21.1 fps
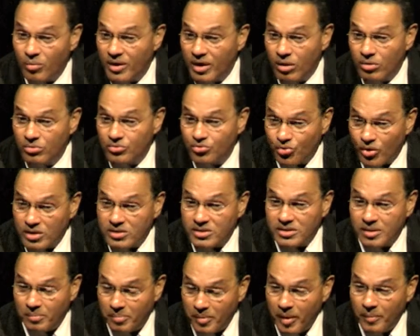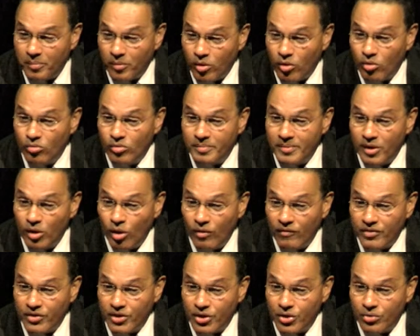We don't trust the people who will be
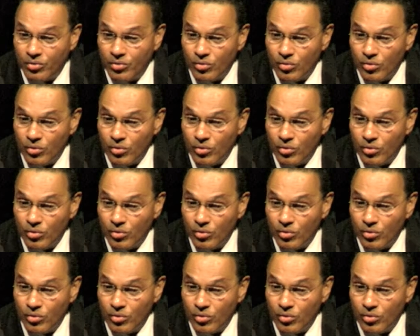over you.